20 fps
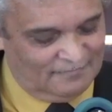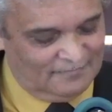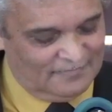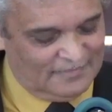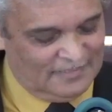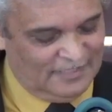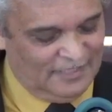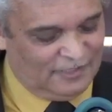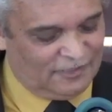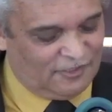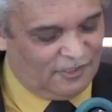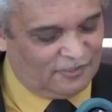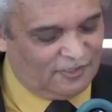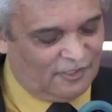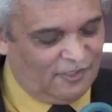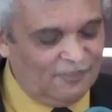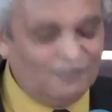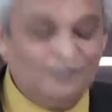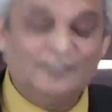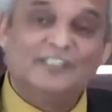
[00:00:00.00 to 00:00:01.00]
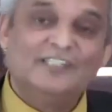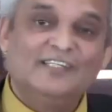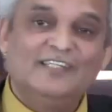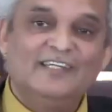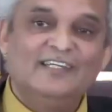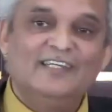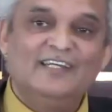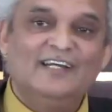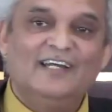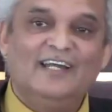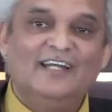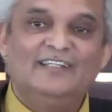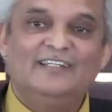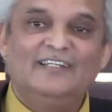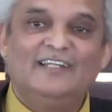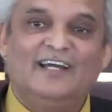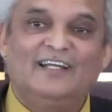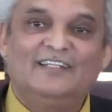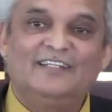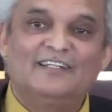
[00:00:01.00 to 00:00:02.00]
It concludes in the year
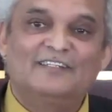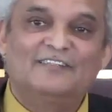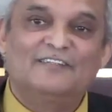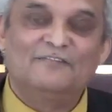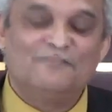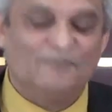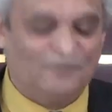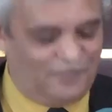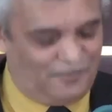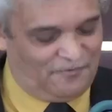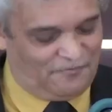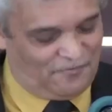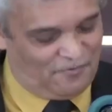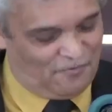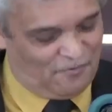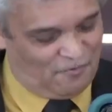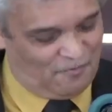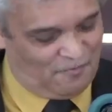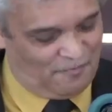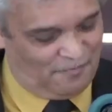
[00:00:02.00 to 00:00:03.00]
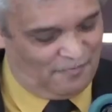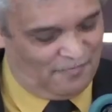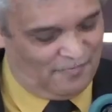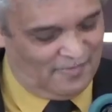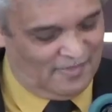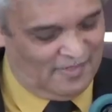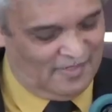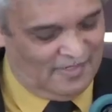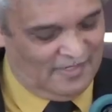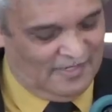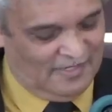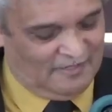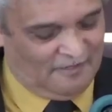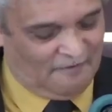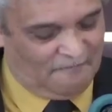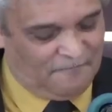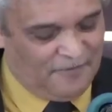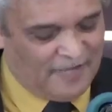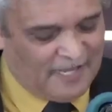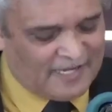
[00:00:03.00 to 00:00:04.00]
1844. The
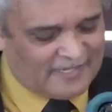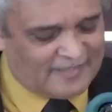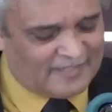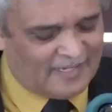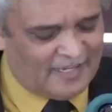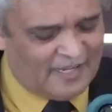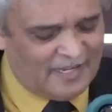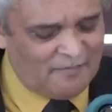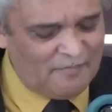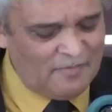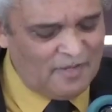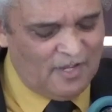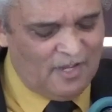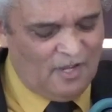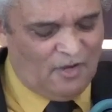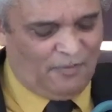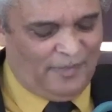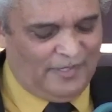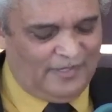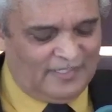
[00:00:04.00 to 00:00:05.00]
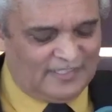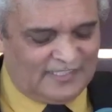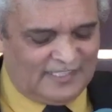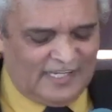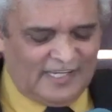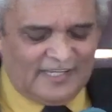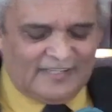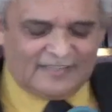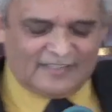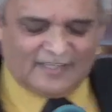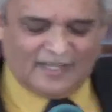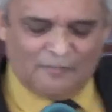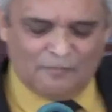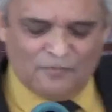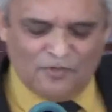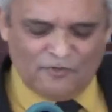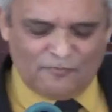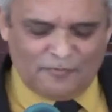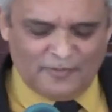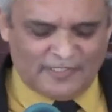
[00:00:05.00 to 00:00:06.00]
very time when this end time
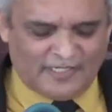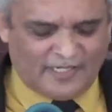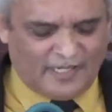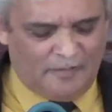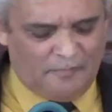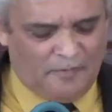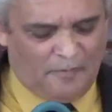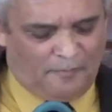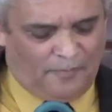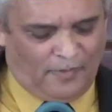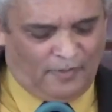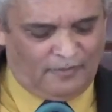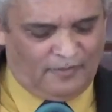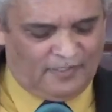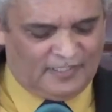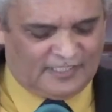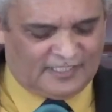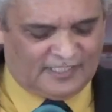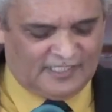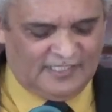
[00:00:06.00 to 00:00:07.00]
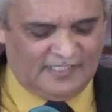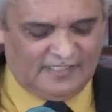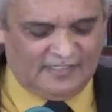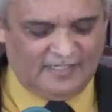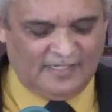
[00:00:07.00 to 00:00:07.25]
movement came upon the scene,